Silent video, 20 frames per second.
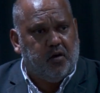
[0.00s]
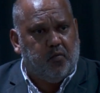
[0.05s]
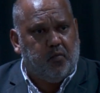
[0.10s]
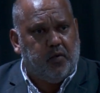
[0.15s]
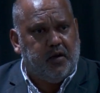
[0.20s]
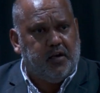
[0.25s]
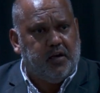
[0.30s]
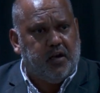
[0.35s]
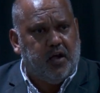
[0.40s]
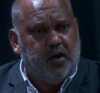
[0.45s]

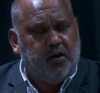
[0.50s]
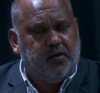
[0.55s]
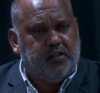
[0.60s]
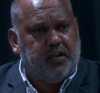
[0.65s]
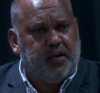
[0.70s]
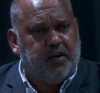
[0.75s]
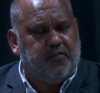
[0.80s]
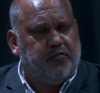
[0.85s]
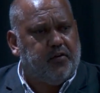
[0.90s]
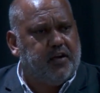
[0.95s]

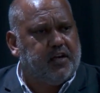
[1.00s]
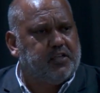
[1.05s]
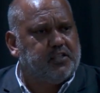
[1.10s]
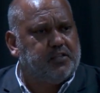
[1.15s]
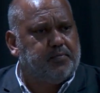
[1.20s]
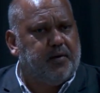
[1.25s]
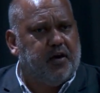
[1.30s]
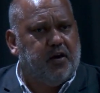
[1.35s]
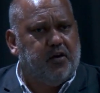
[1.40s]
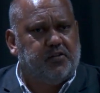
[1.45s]
that if we
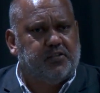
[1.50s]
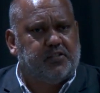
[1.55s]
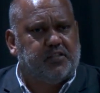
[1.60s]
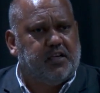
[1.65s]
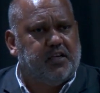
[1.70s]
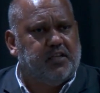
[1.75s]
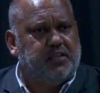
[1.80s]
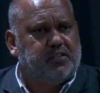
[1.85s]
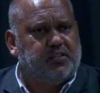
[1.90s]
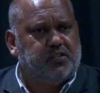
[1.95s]
expose
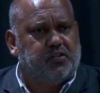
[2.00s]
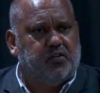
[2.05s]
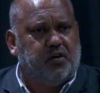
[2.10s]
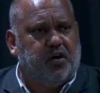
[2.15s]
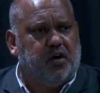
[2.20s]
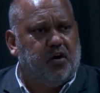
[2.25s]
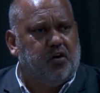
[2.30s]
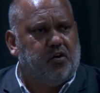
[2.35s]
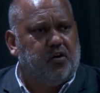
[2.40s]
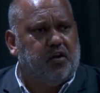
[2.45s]
kids to a
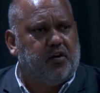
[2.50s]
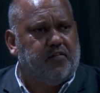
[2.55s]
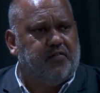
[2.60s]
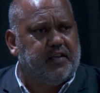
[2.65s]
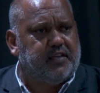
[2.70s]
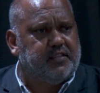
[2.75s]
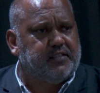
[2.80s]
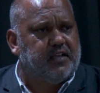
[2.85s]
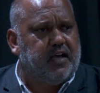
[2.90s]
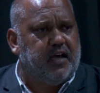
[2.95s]
whole lot of
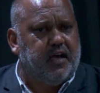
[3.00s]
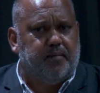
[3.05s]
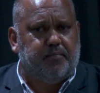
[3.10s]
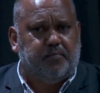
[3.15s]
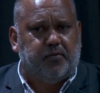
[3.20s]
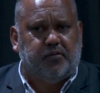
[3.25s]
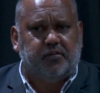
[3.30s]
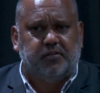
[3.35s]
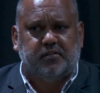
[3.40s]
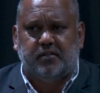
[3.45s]

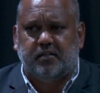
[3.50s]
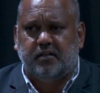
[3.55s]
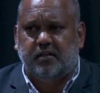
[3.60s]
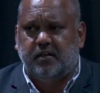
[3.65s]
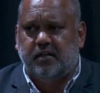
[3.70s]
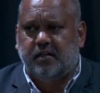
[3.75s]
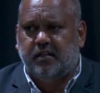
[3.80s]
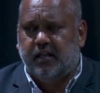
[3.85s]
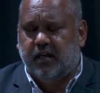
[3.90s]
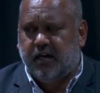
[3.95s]
examples,
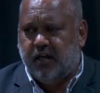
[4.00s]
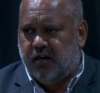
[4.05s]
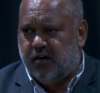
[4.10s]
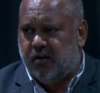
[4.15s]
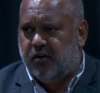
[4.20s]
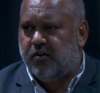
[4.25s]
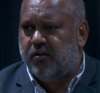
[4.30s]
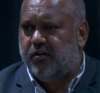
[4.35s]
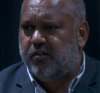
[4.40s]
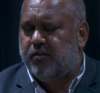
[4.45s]
they're going
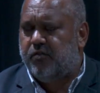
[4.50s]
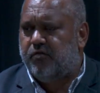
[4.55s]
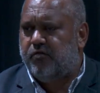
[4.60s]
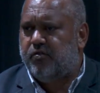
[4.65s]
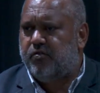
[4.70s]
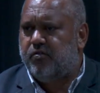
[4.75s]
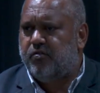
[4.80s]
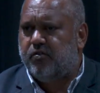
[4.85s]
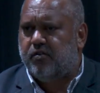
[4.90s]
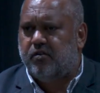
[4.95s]
to learn the
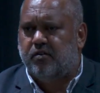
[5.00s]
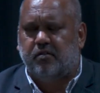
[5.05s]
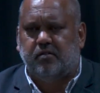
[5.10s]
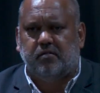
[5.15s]
rule.